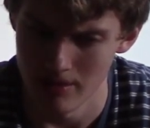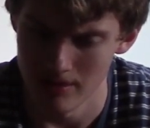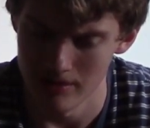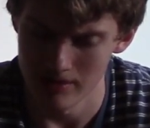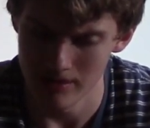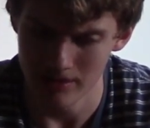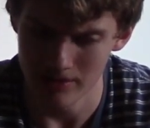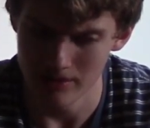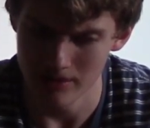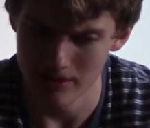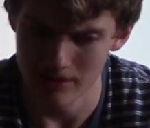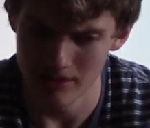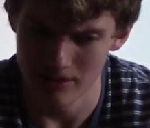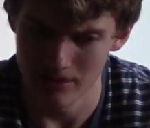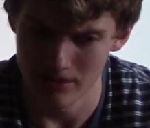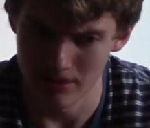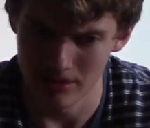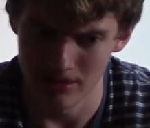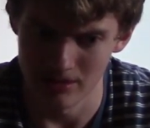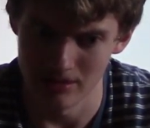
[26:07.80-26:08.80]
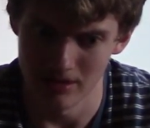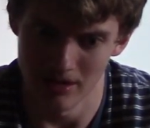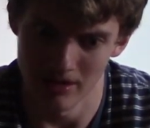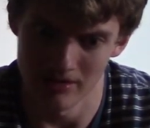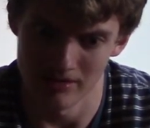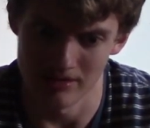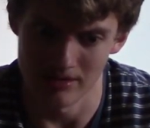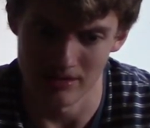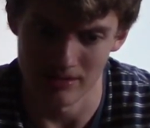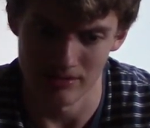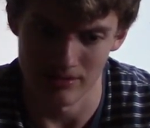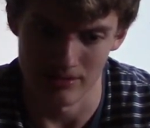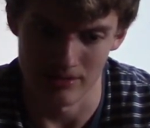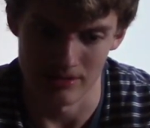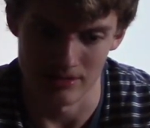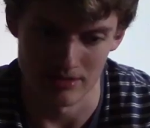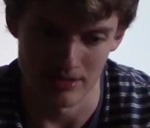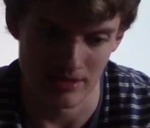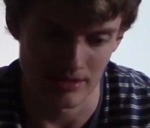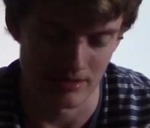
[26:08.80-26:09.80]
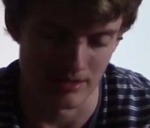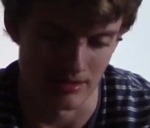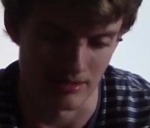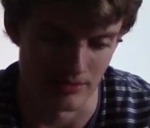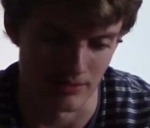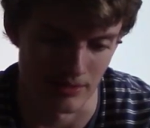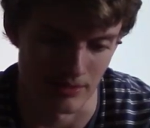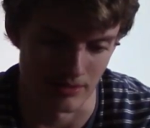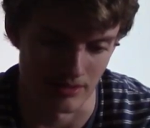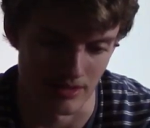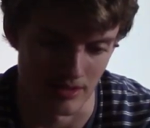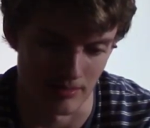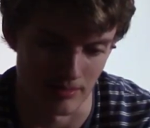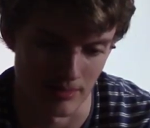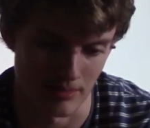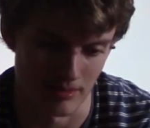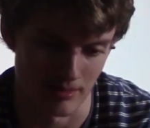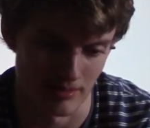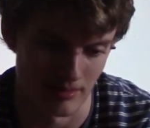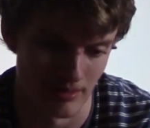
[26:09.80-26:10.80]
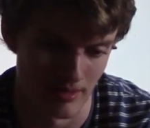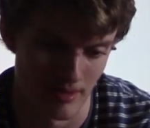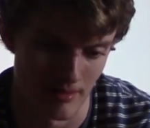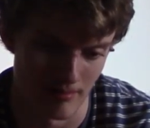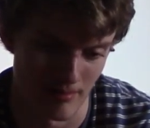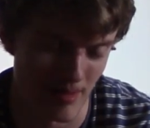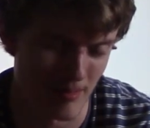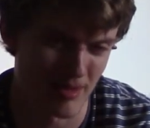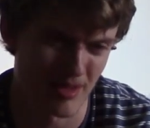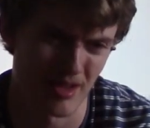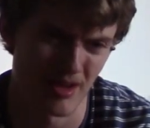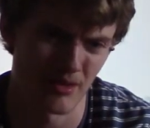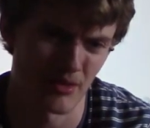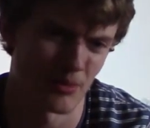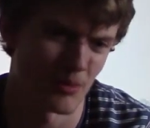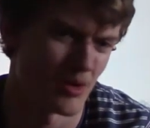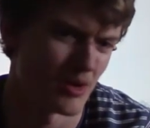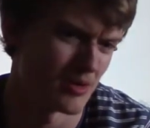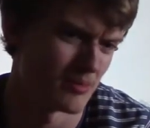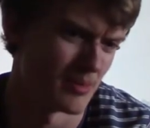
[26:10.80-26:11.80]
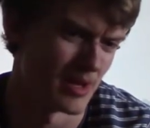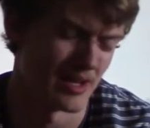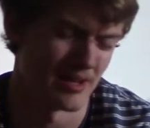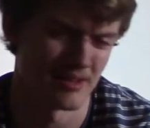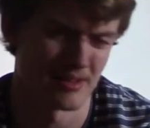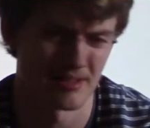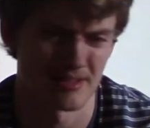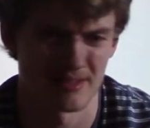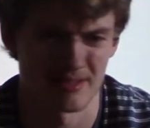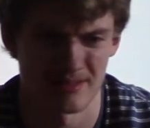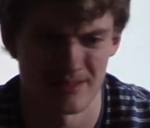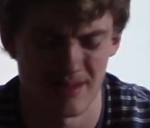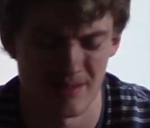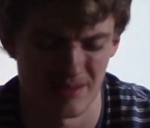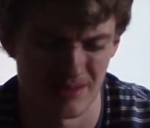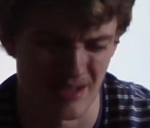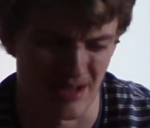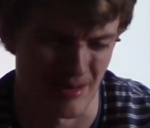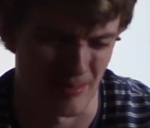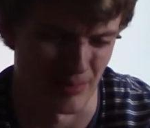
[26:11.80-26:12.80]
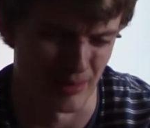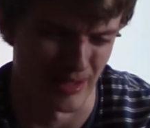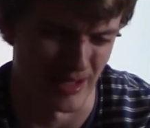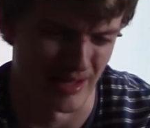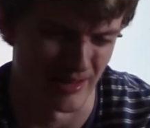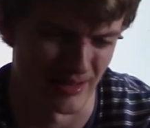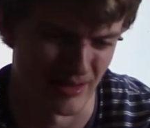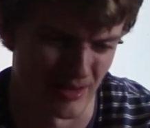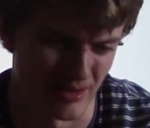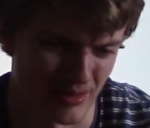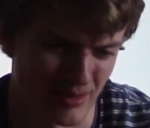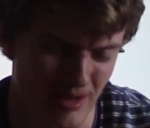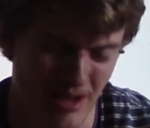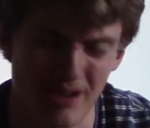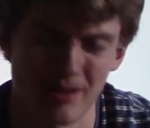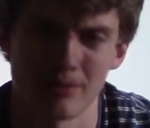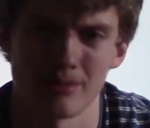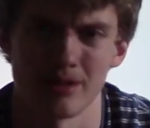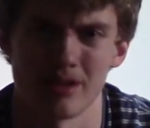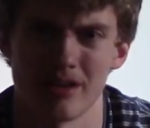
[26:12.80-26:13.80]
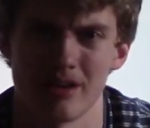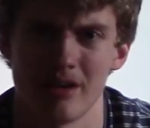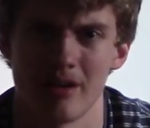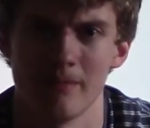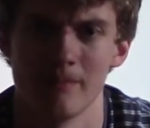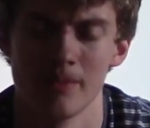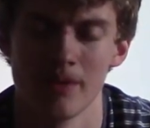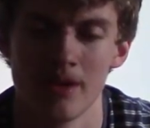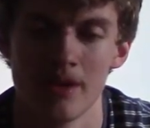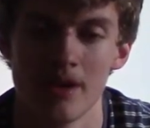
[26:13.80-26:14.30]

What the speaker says: Doctor Who, a lot of things from the 60s, for example. Maybe The Underwater Menace? That was kind of bland, though. I don't really know.